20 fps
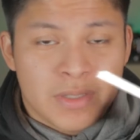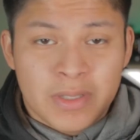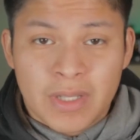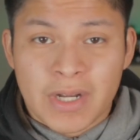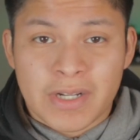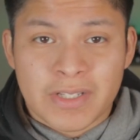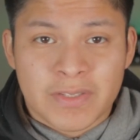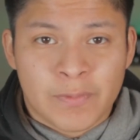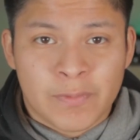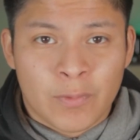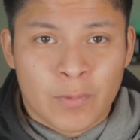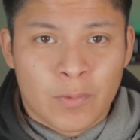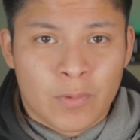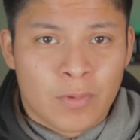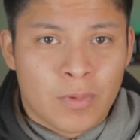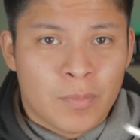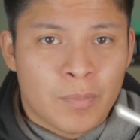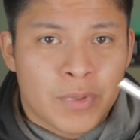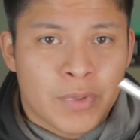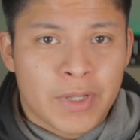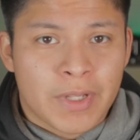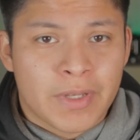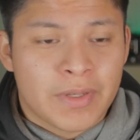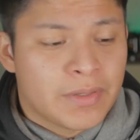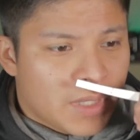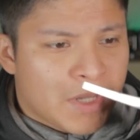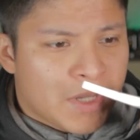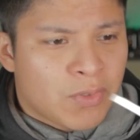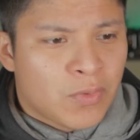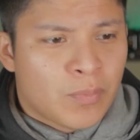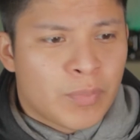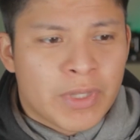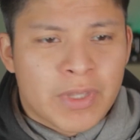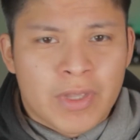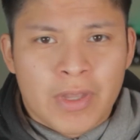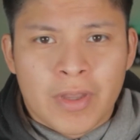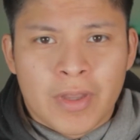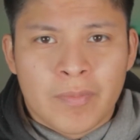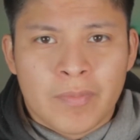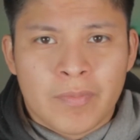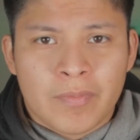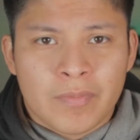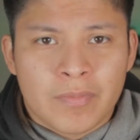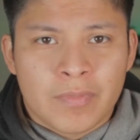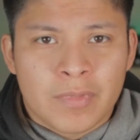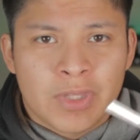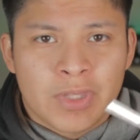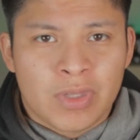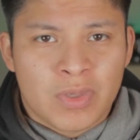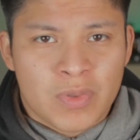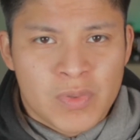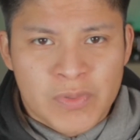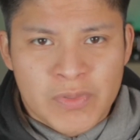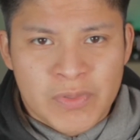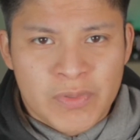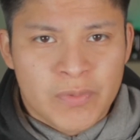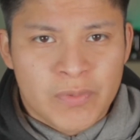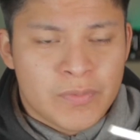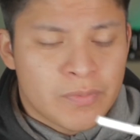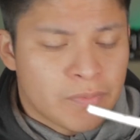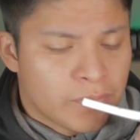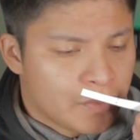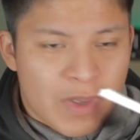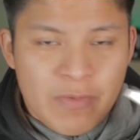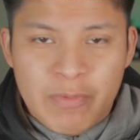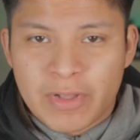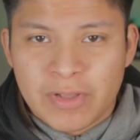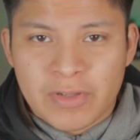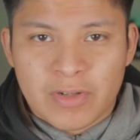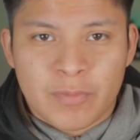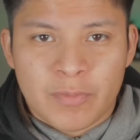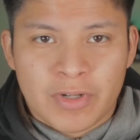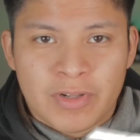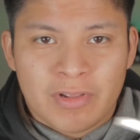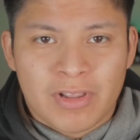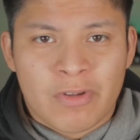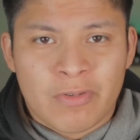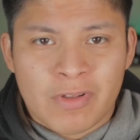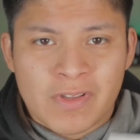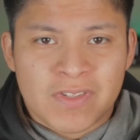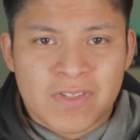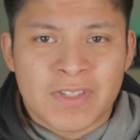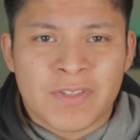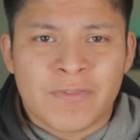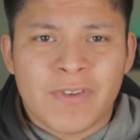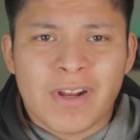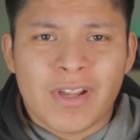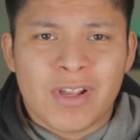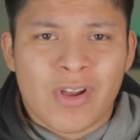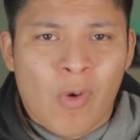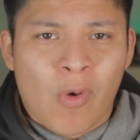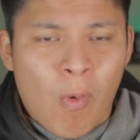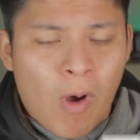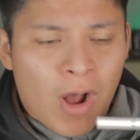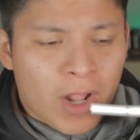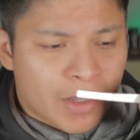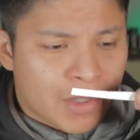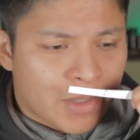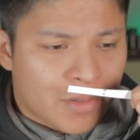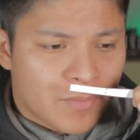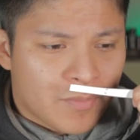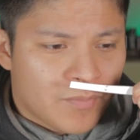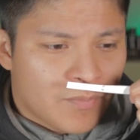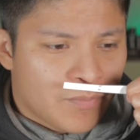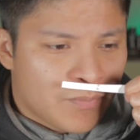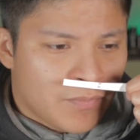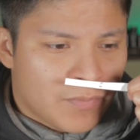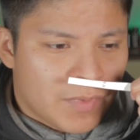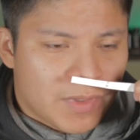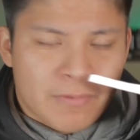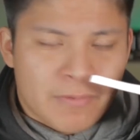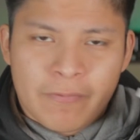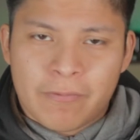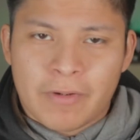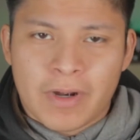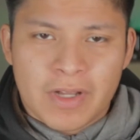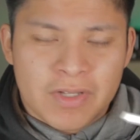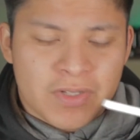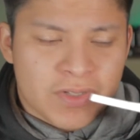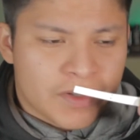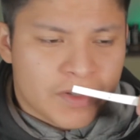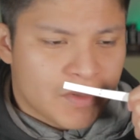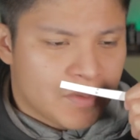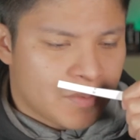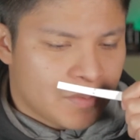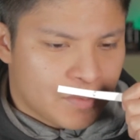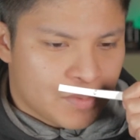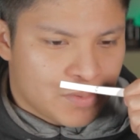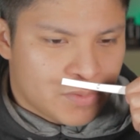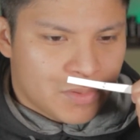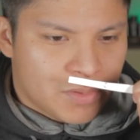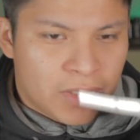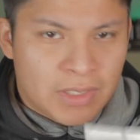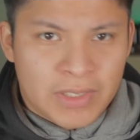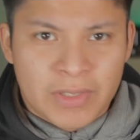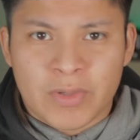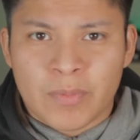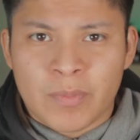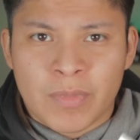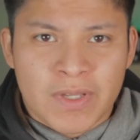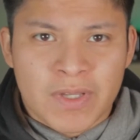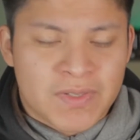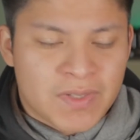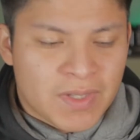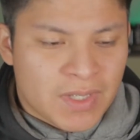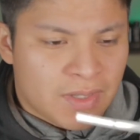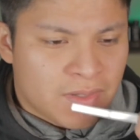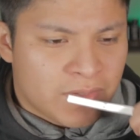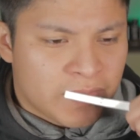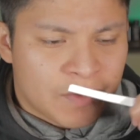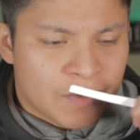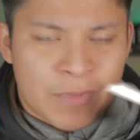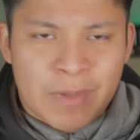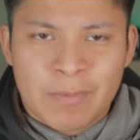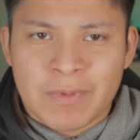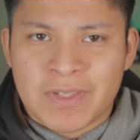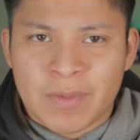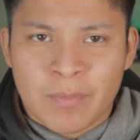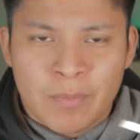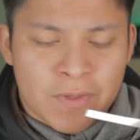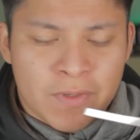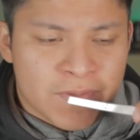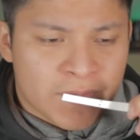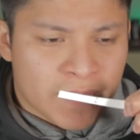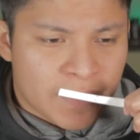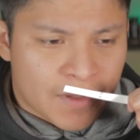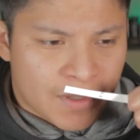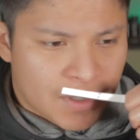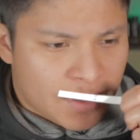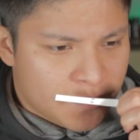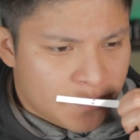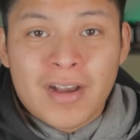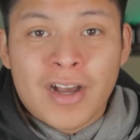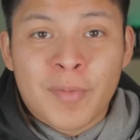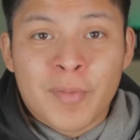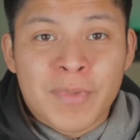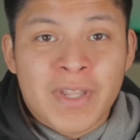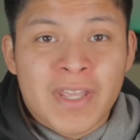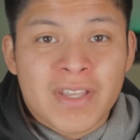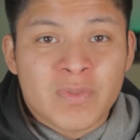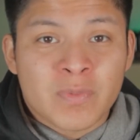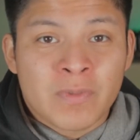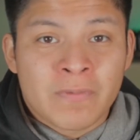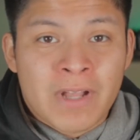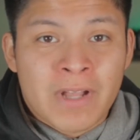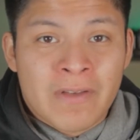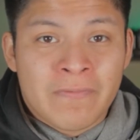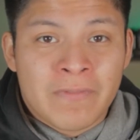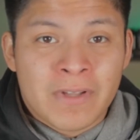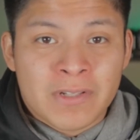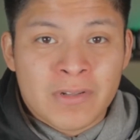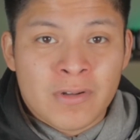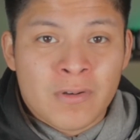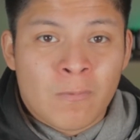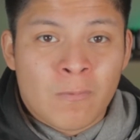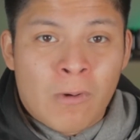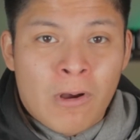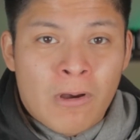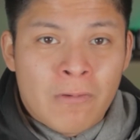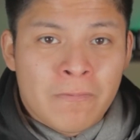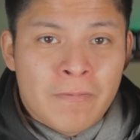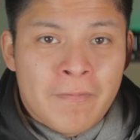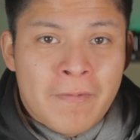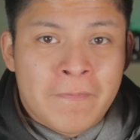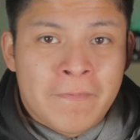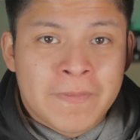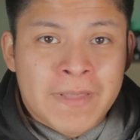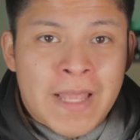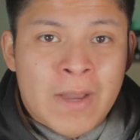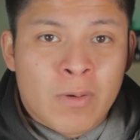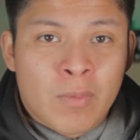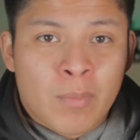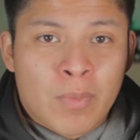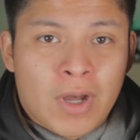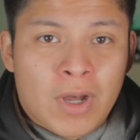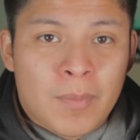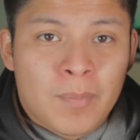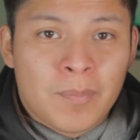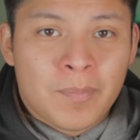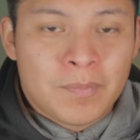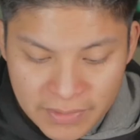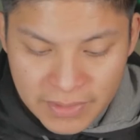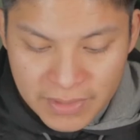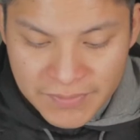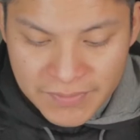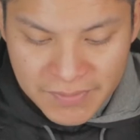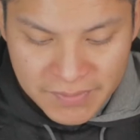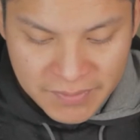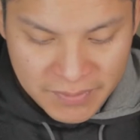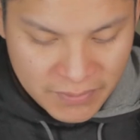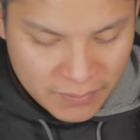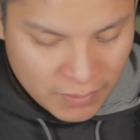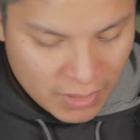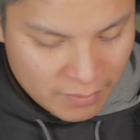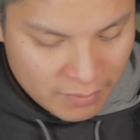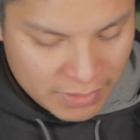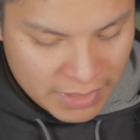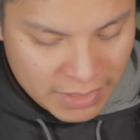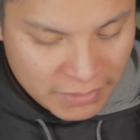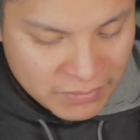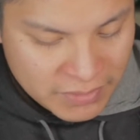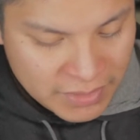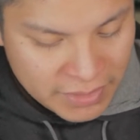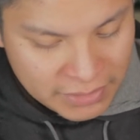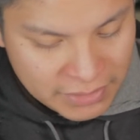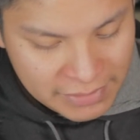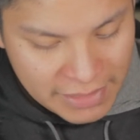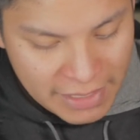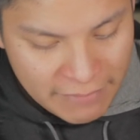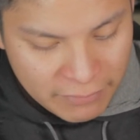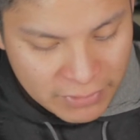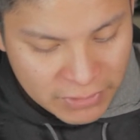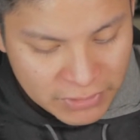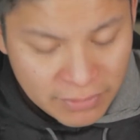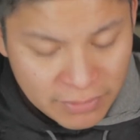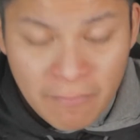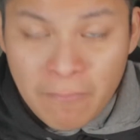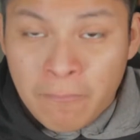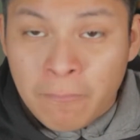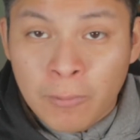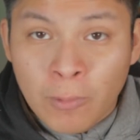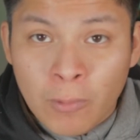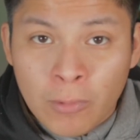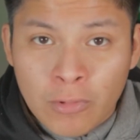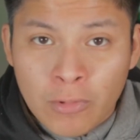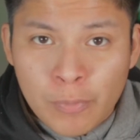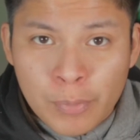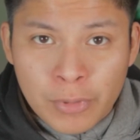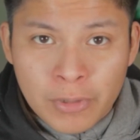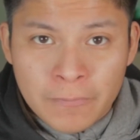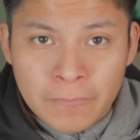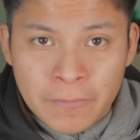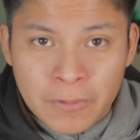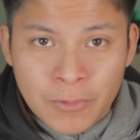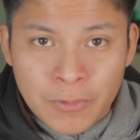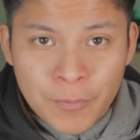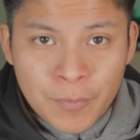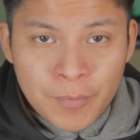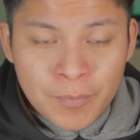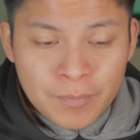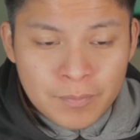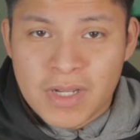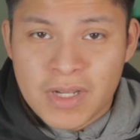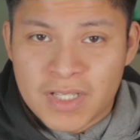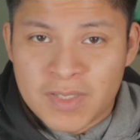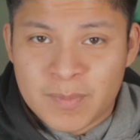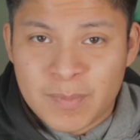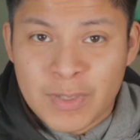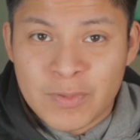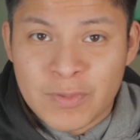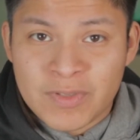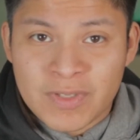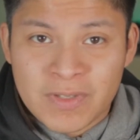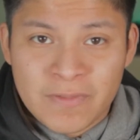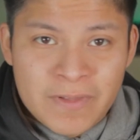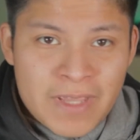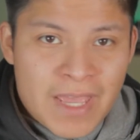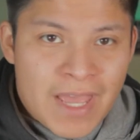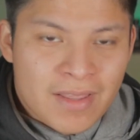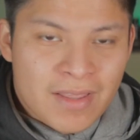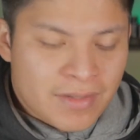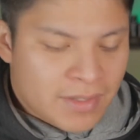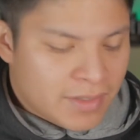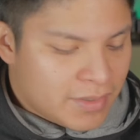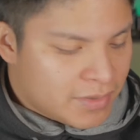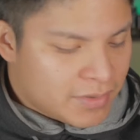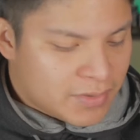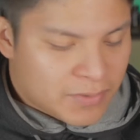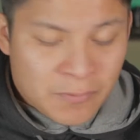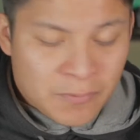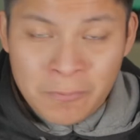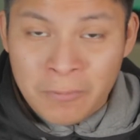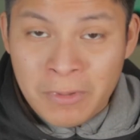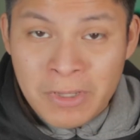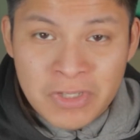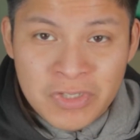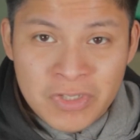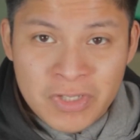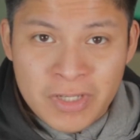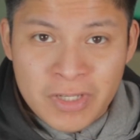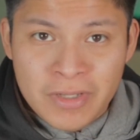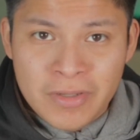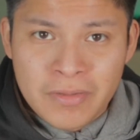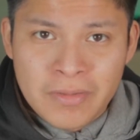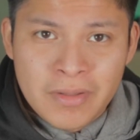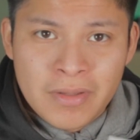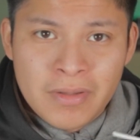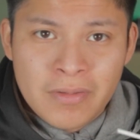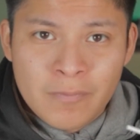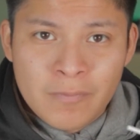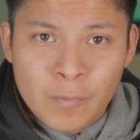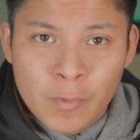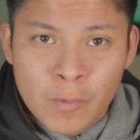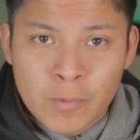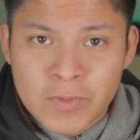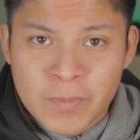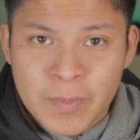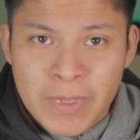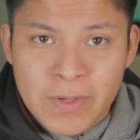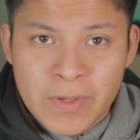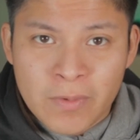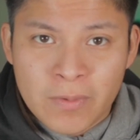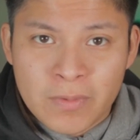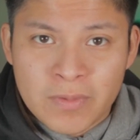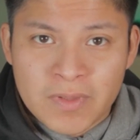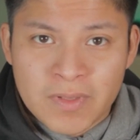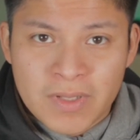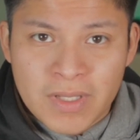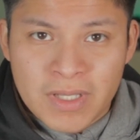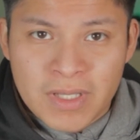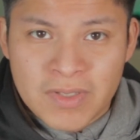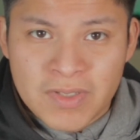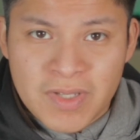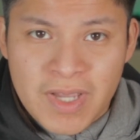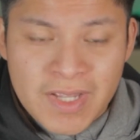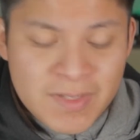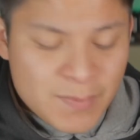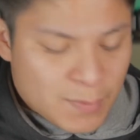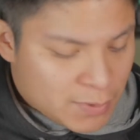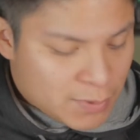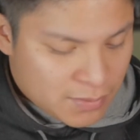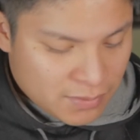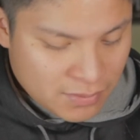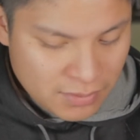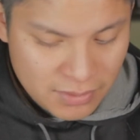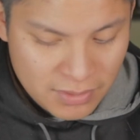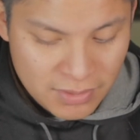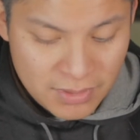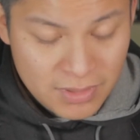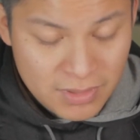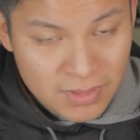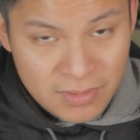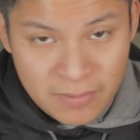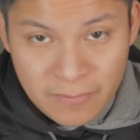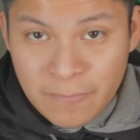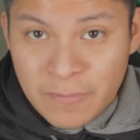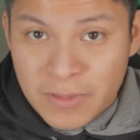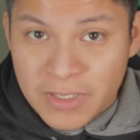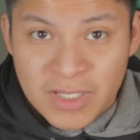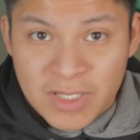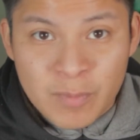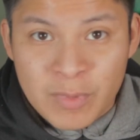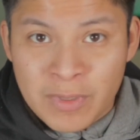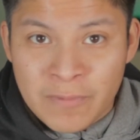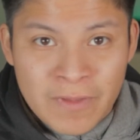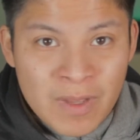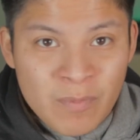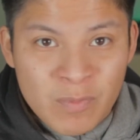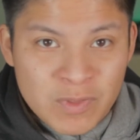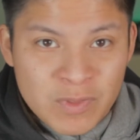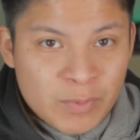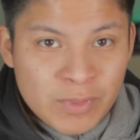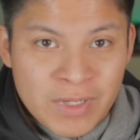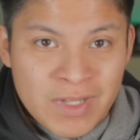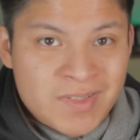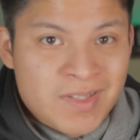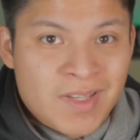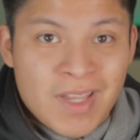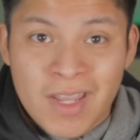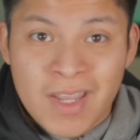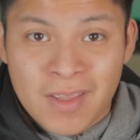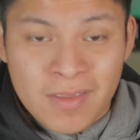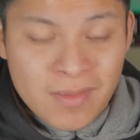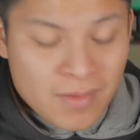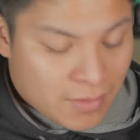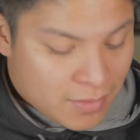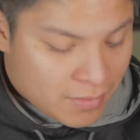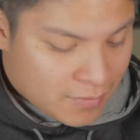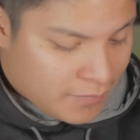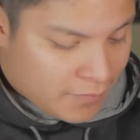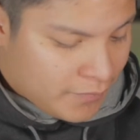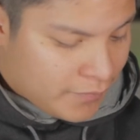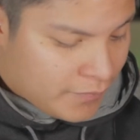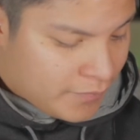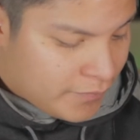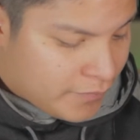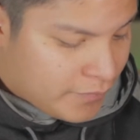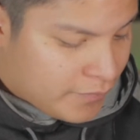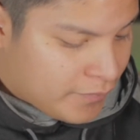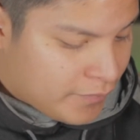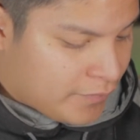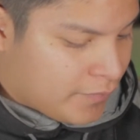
Not as floral, but I do pick up yuzu, maybe a little bit of lotus. It's very aquatic, fresh, a little musky, so maybe some musk in there. Up next, we've got Viktor & Rolf Flower Bomb. This is described as a lavish floral perfume, an explosion of cattleyas, freesia, rose petals, and jasmine. Forgive me if I'm mispronouncing anything.